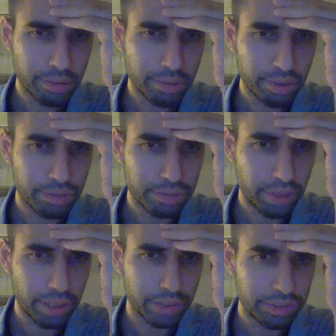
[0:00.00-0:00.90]
which is a
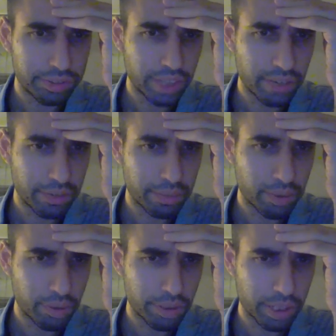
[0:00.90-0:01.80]
very safe
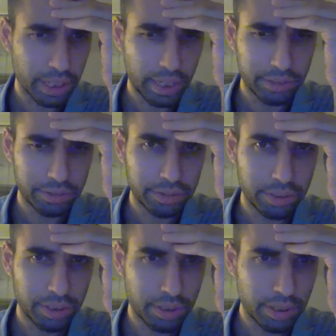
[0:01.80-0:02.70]
approach, I guess.
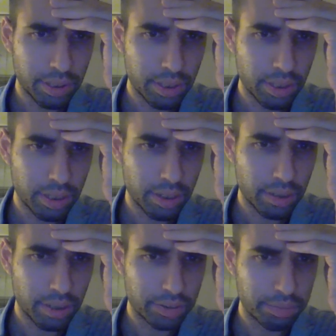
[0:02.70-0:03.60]
But
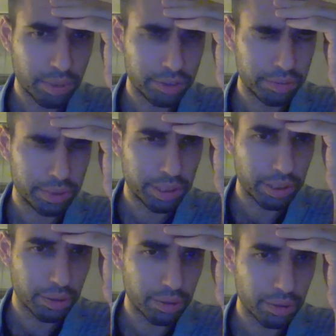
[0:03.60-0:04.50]
there's a possibility
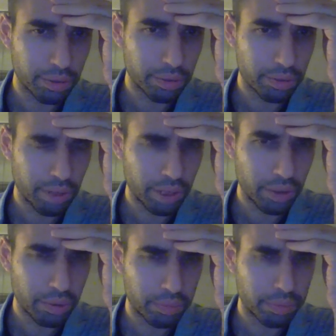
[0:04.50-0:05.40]
to try to
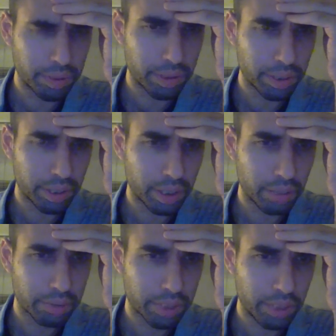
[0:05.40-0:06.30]
open it
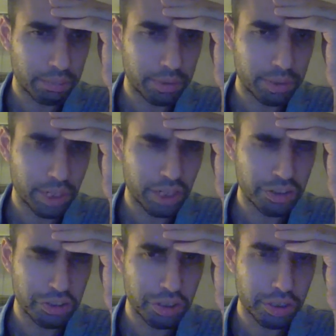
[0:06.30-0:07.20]
up, keep the
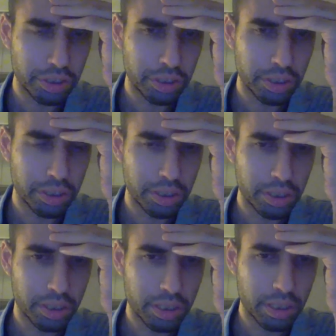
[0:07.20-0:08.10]
tension.
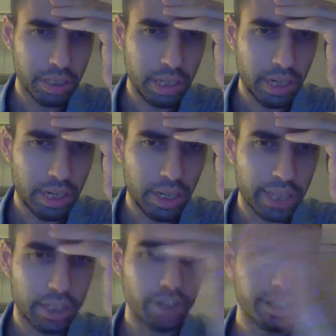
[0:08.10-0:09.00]
I
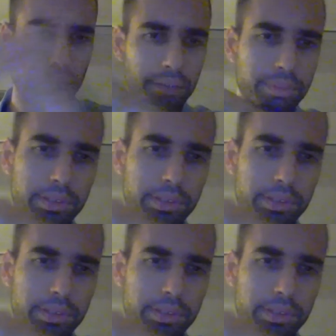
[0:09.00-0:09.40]
like lock it up.